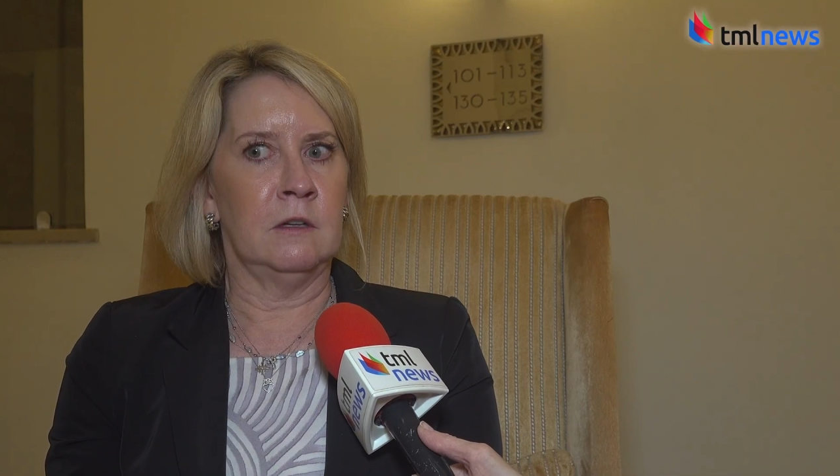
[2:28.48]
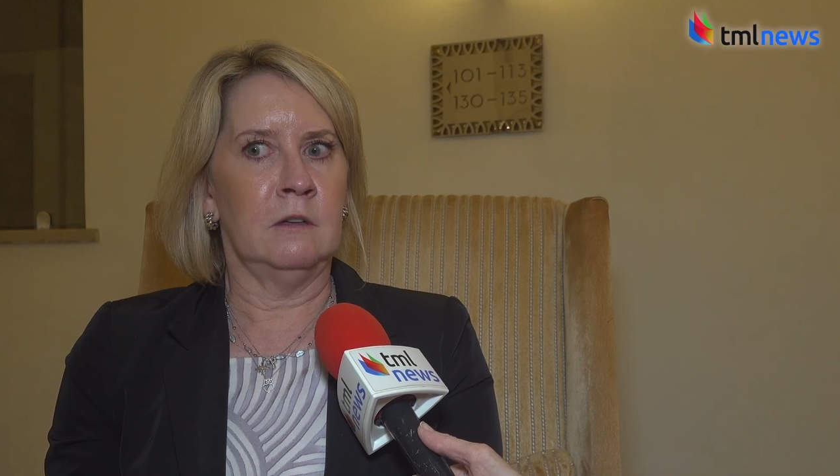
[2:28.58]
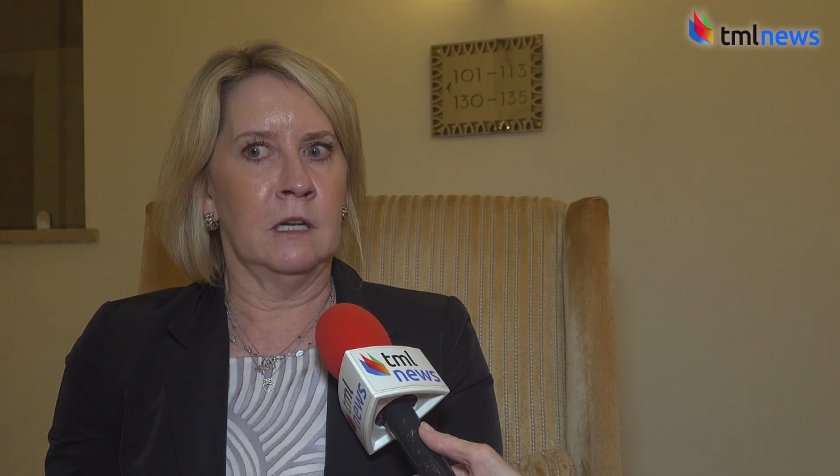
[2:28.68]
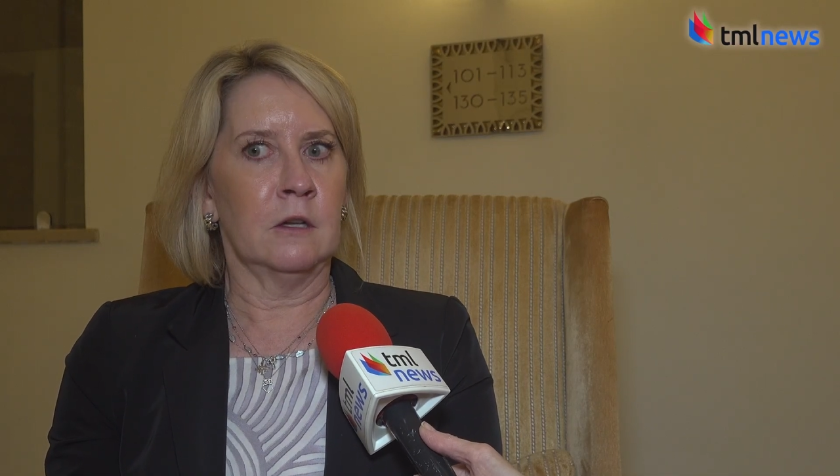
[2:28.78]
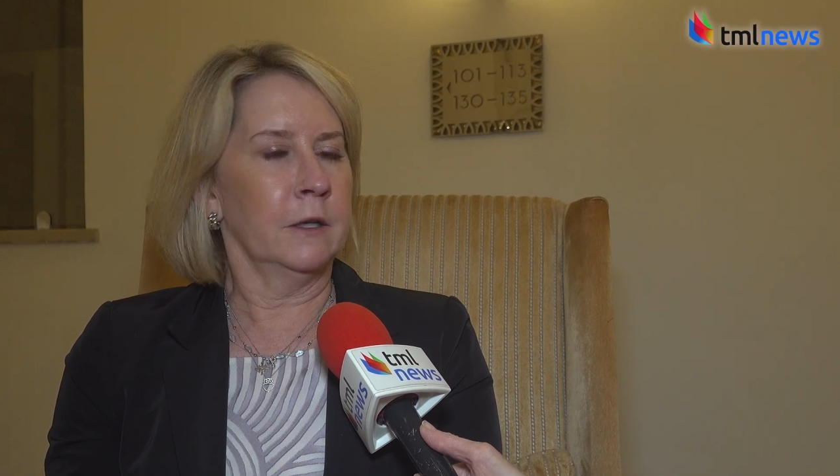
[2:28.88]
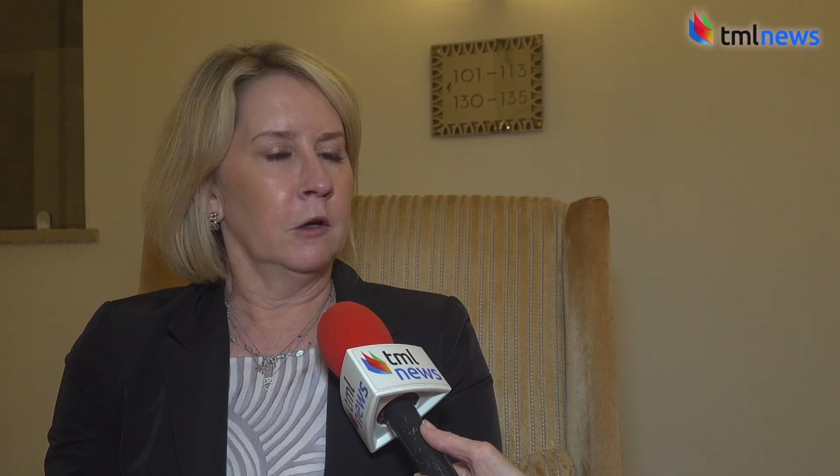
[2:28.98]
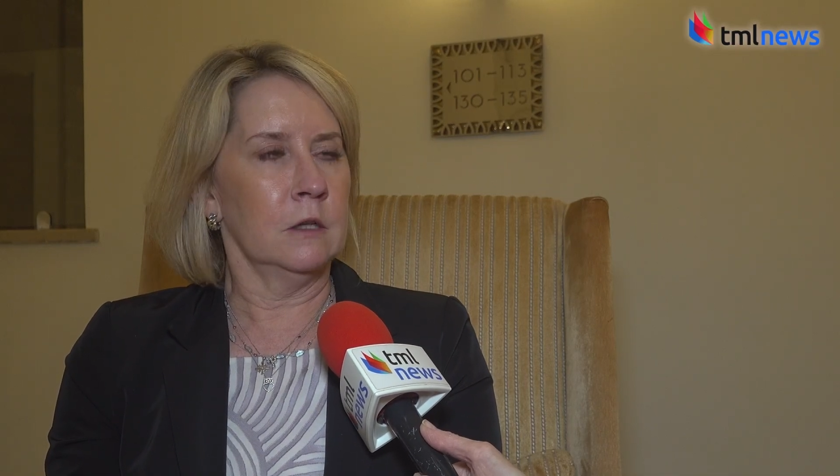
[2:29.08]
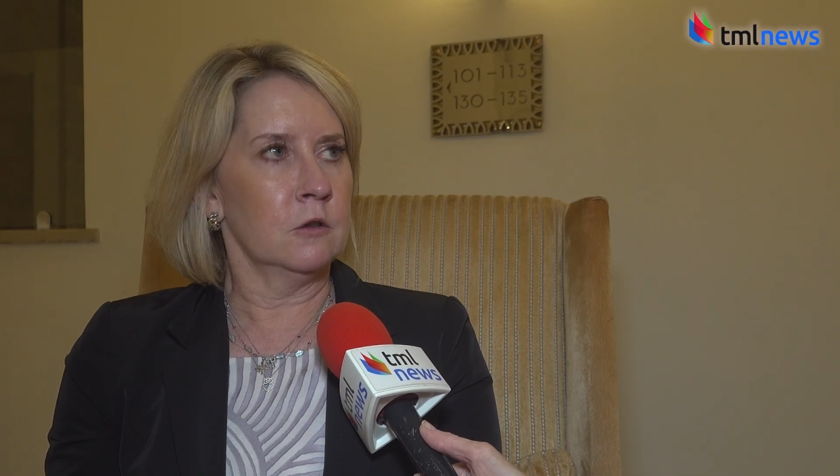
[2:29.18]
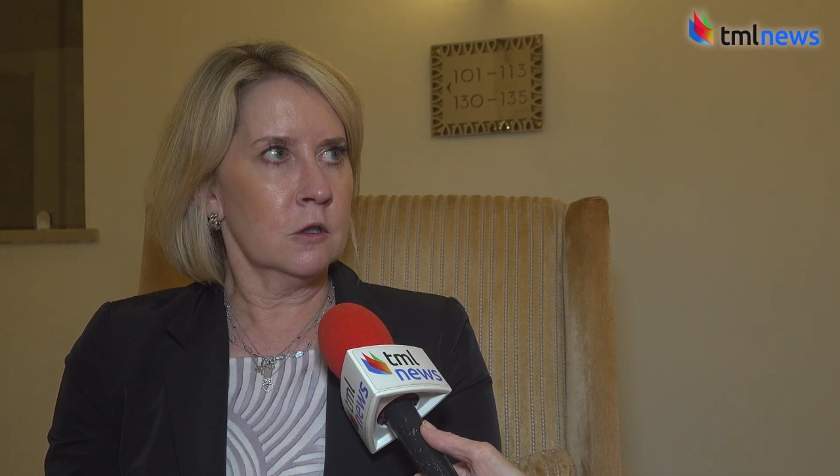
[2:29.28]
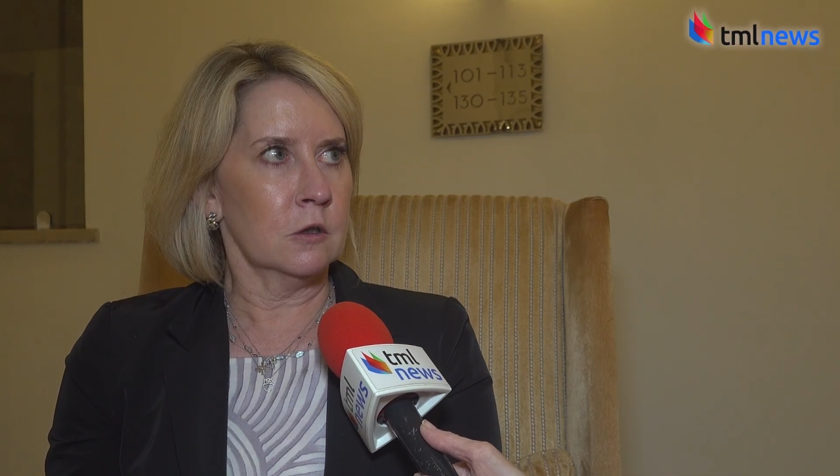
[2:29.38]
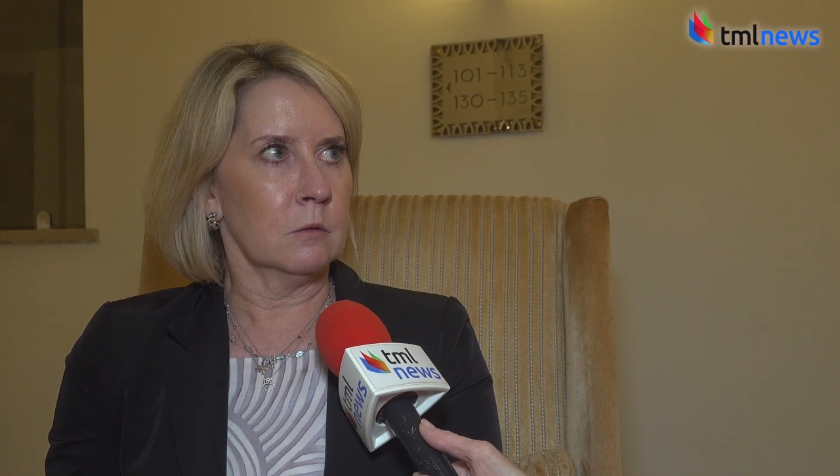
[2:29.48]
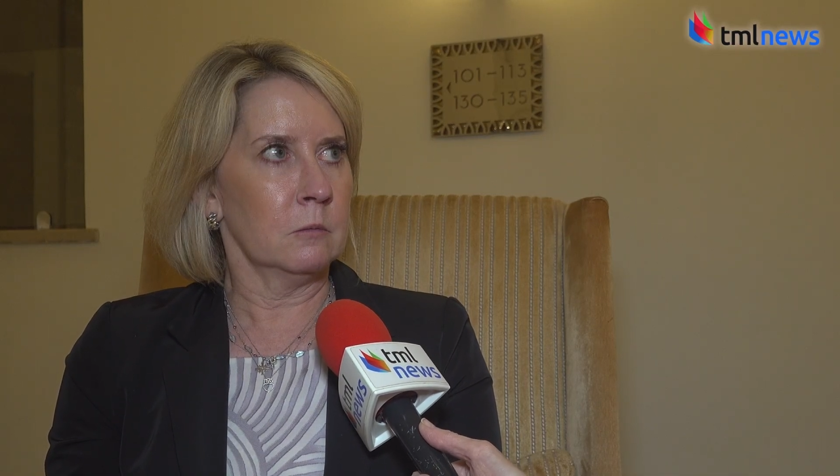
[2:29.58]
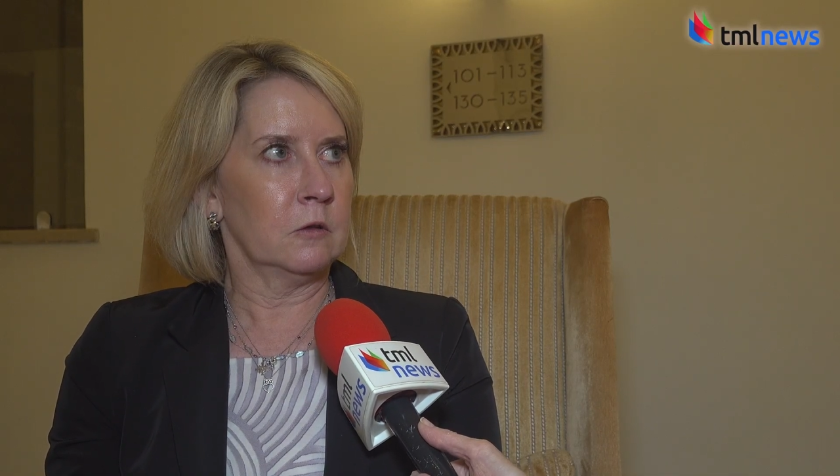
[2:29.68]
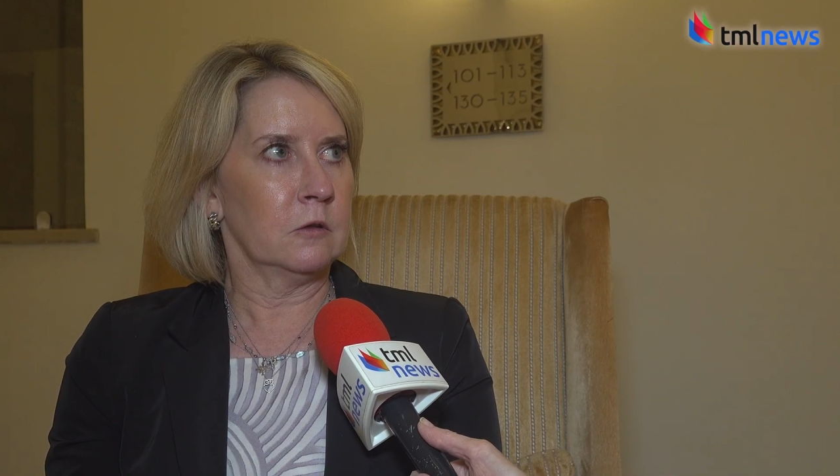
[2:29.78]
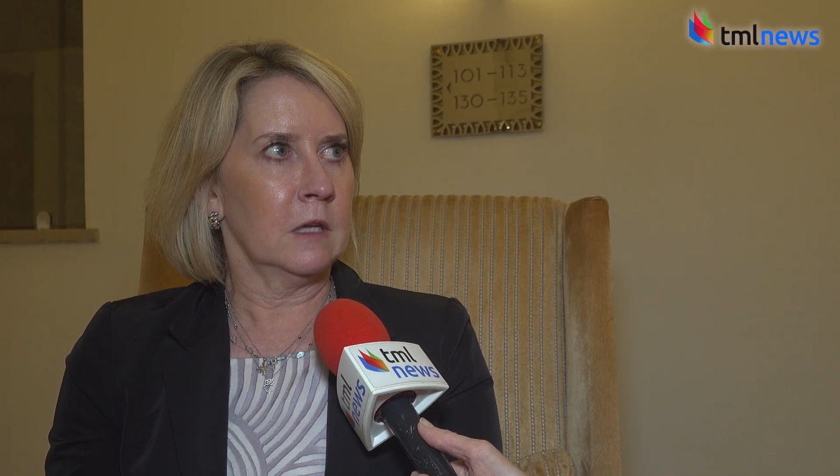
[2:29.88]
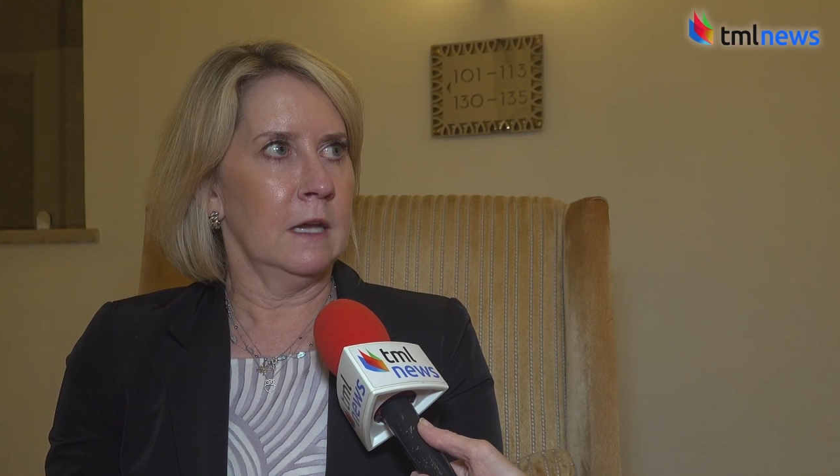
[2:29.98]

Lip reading: declaring terms.